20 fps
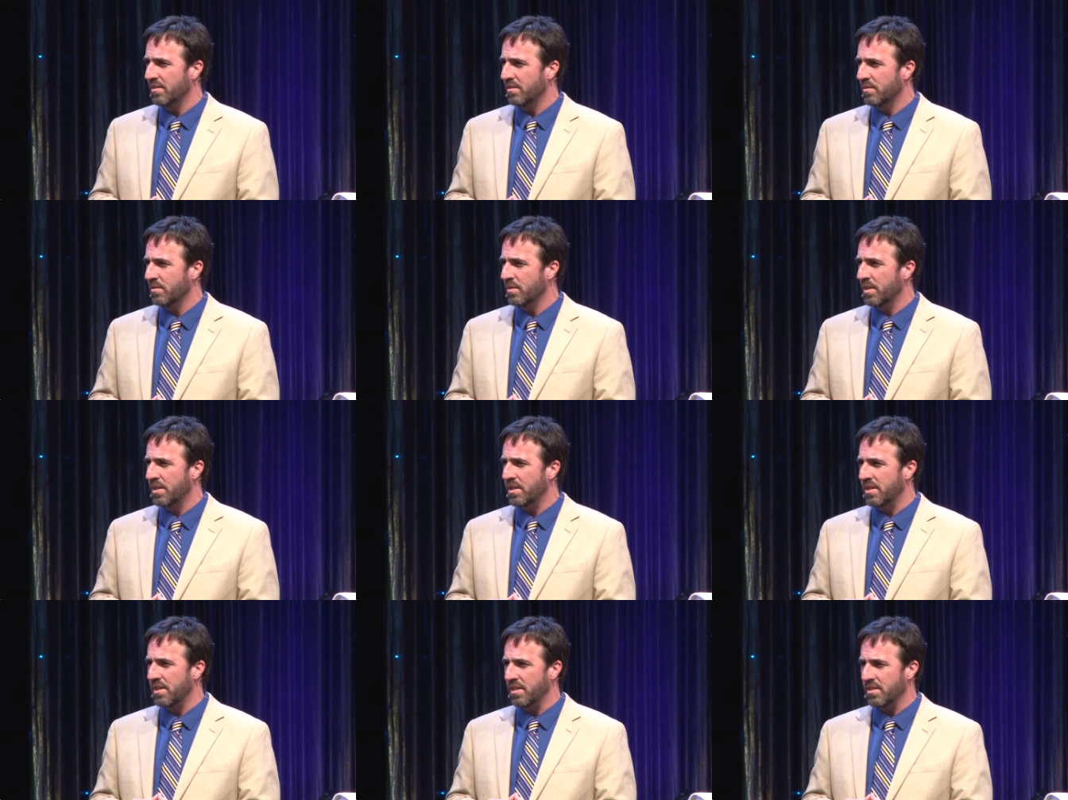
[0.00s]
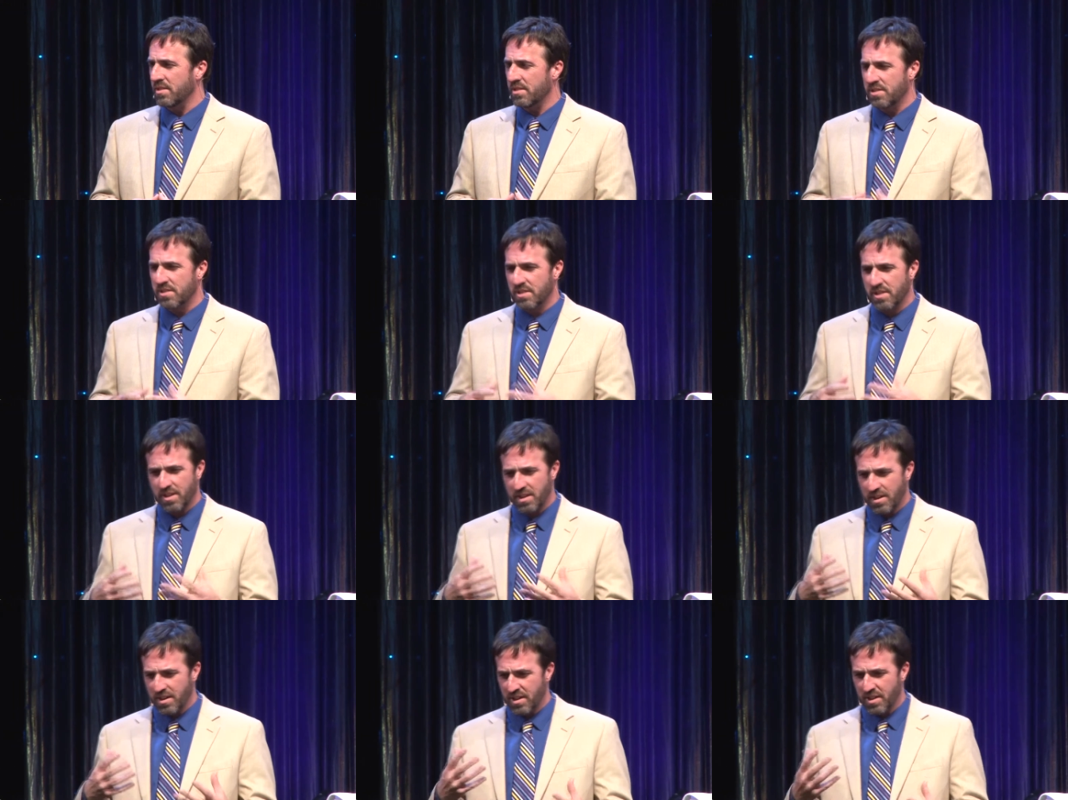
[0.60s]
with this
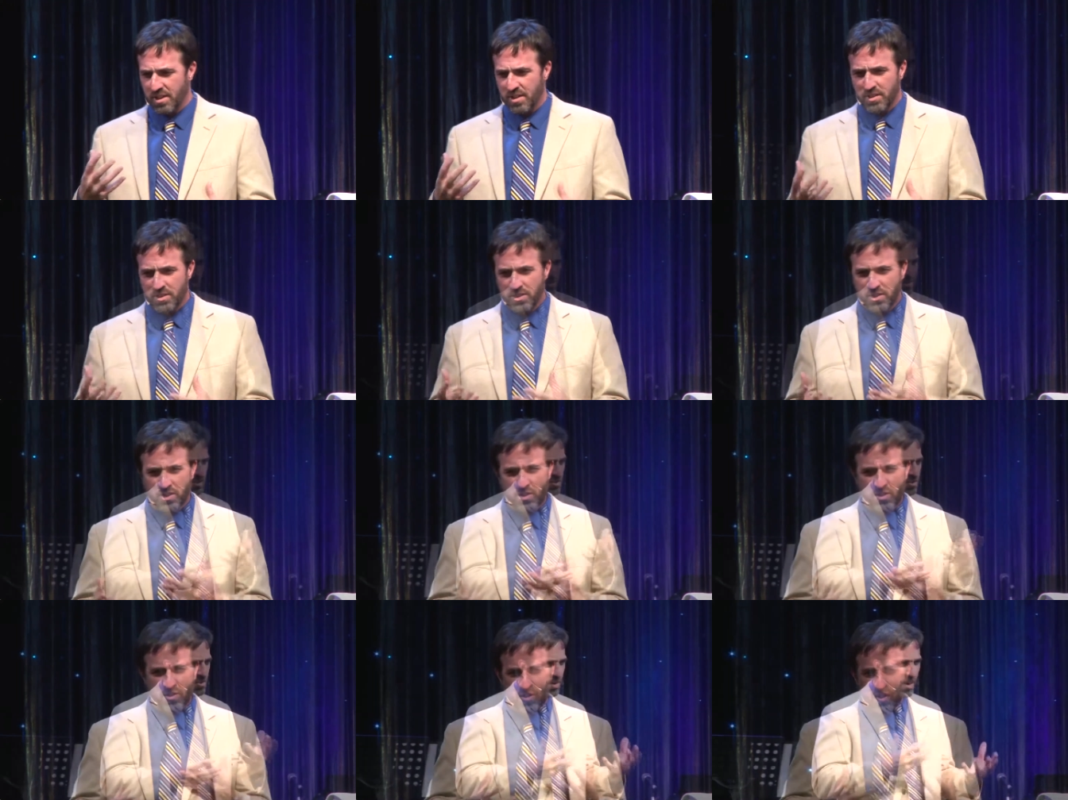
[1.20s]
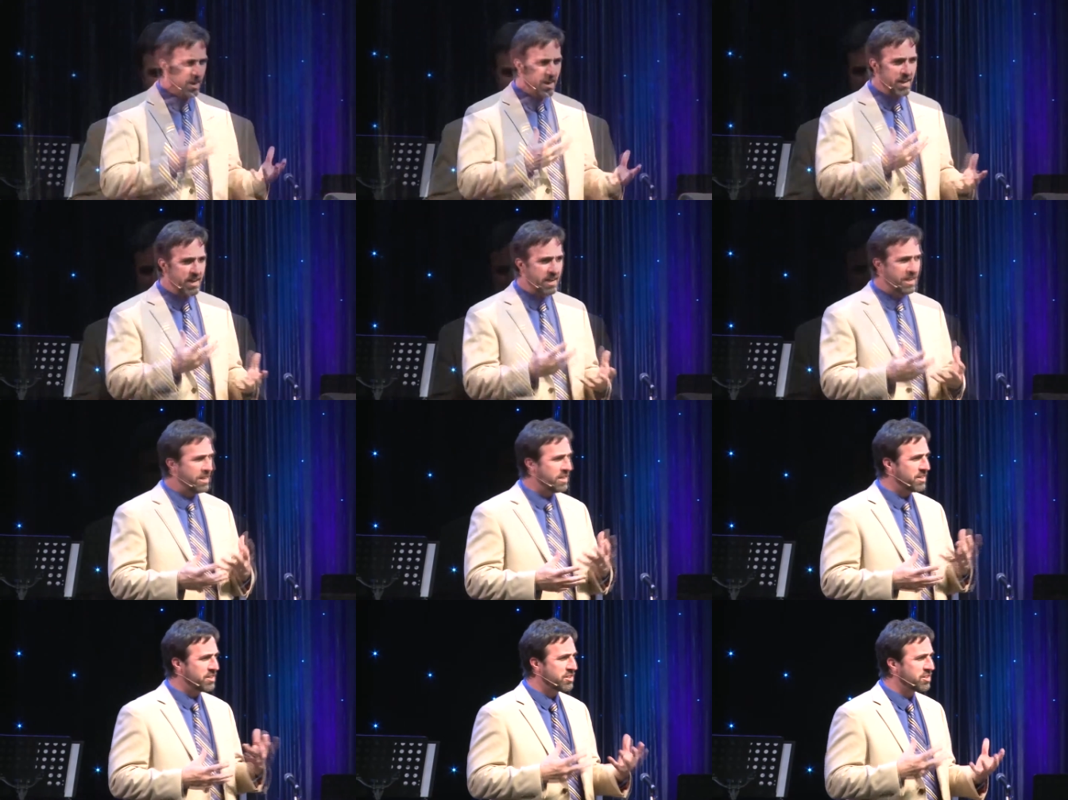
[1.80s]

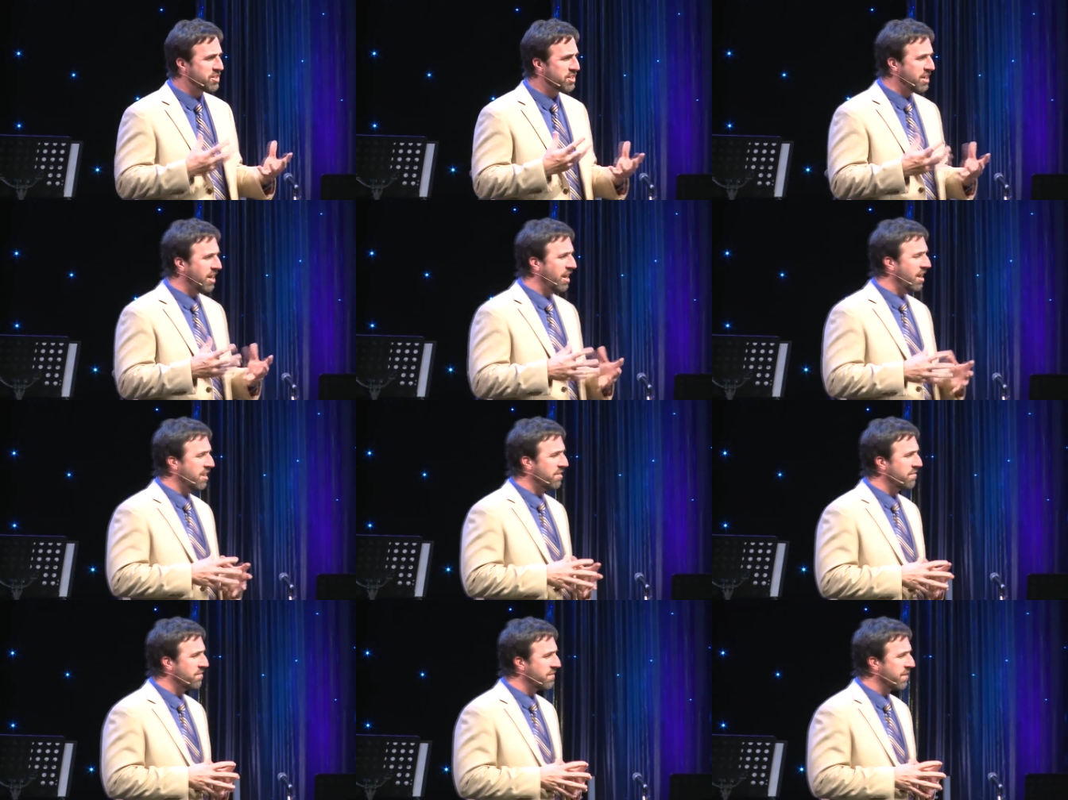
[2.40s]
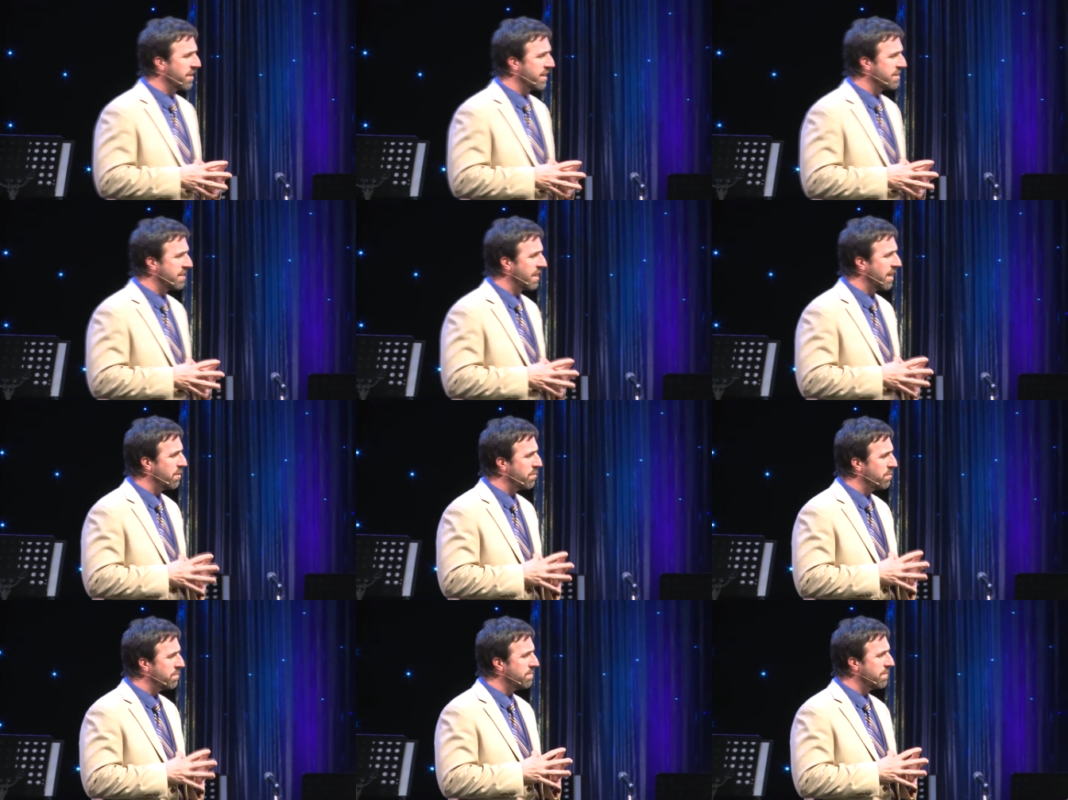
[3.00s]
strange conflict,
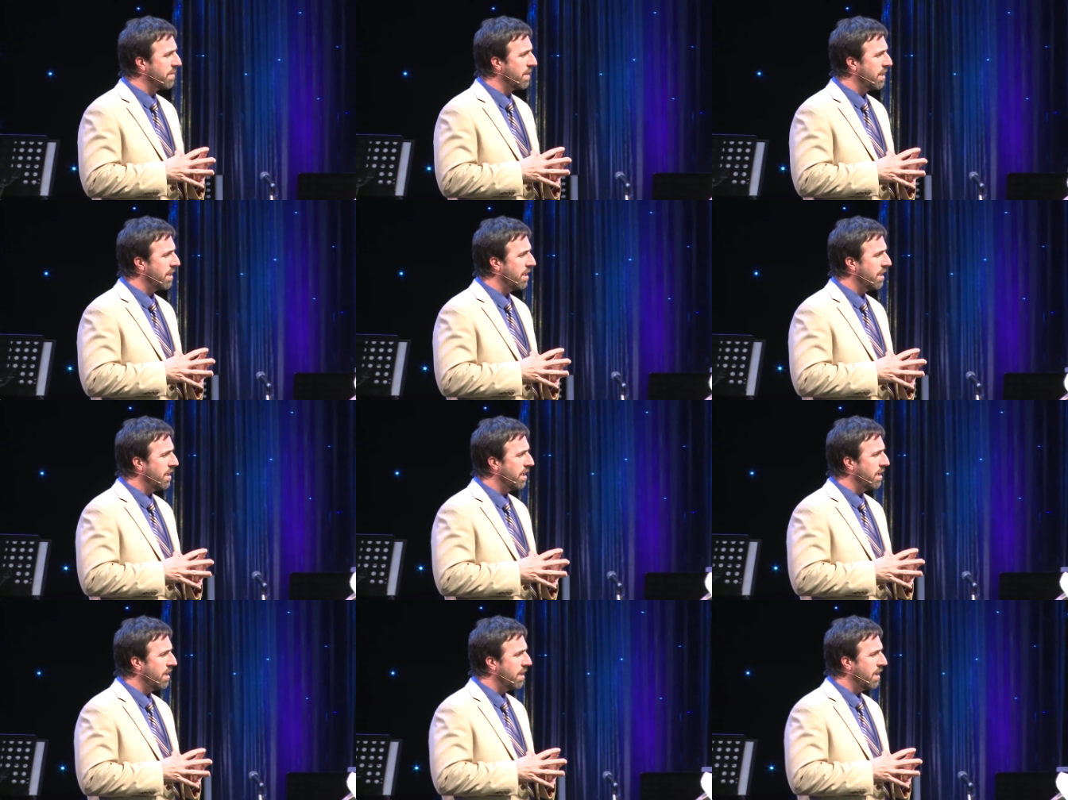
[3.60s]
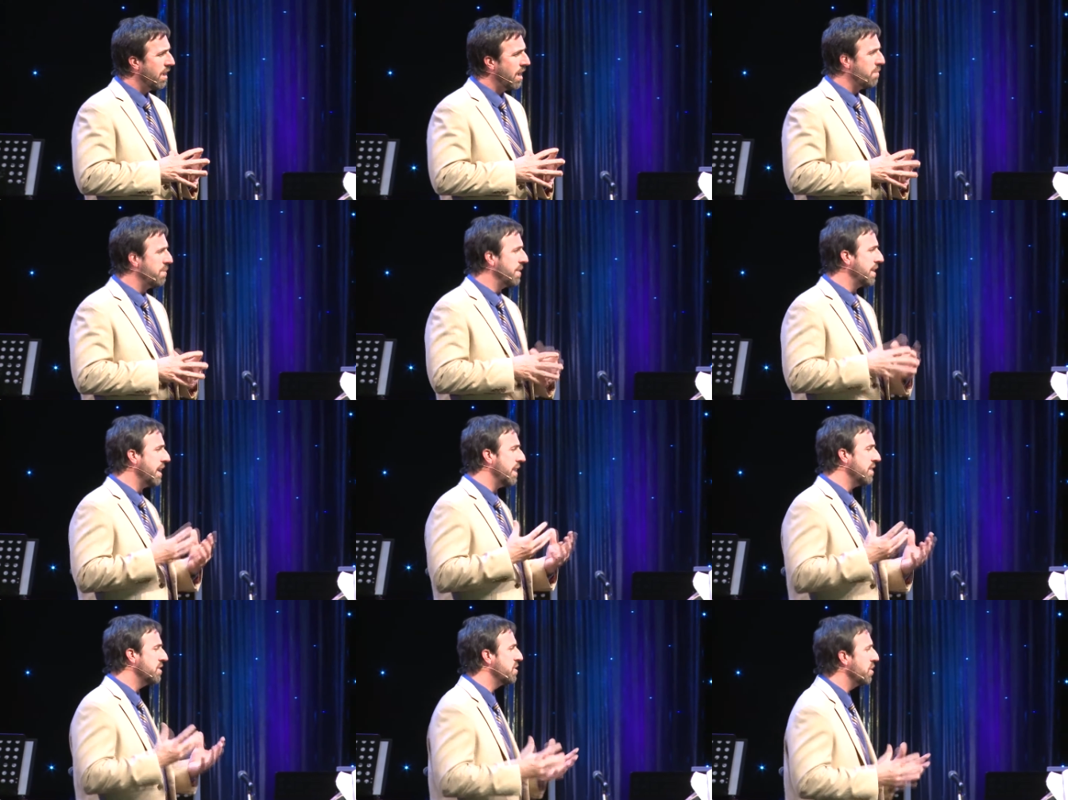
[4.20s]
I, I
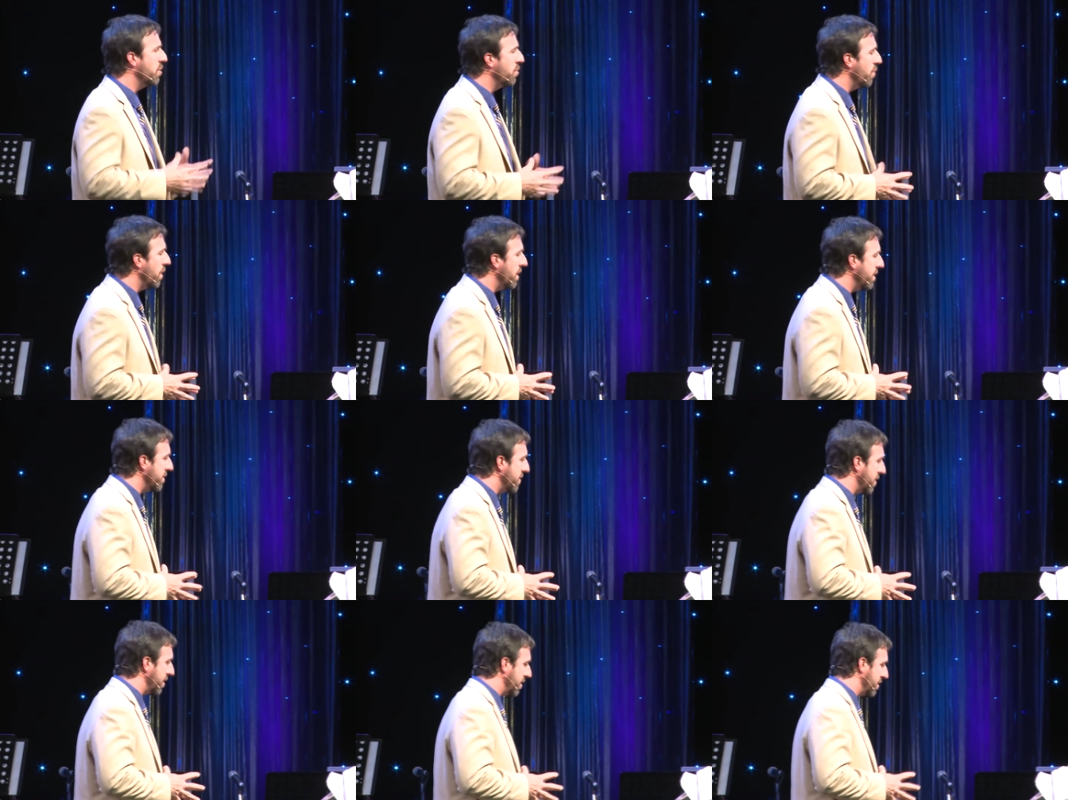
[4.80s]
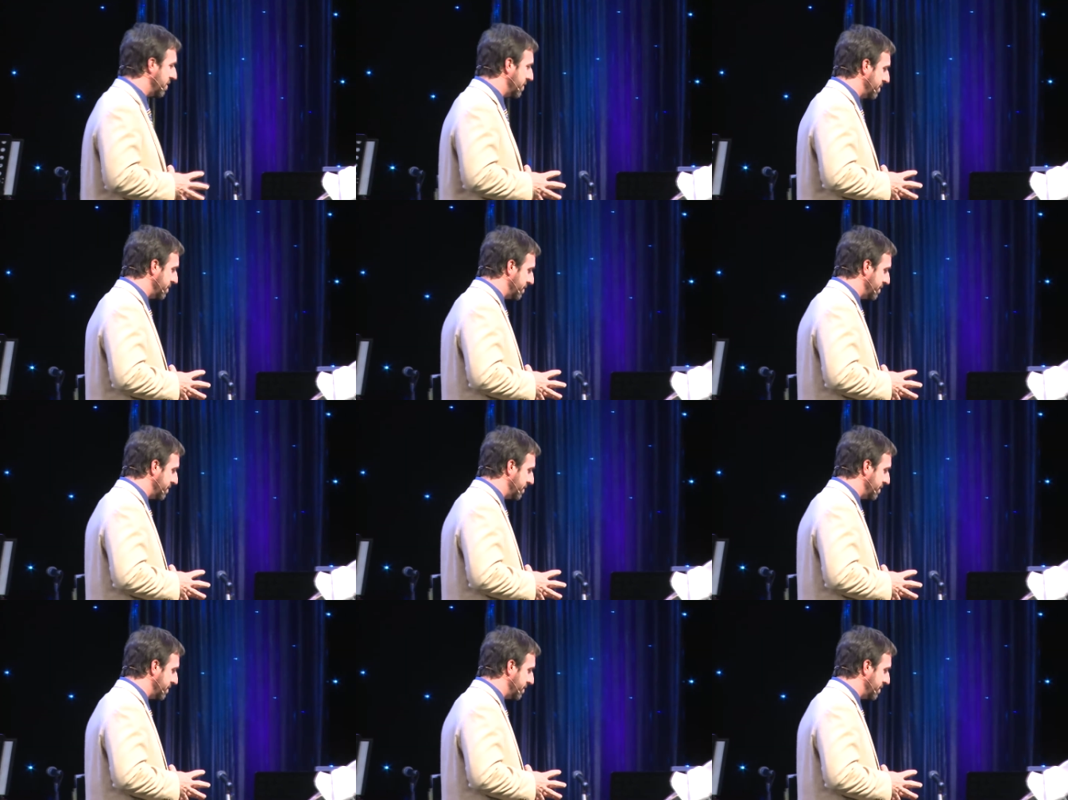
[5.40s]
began to wonder.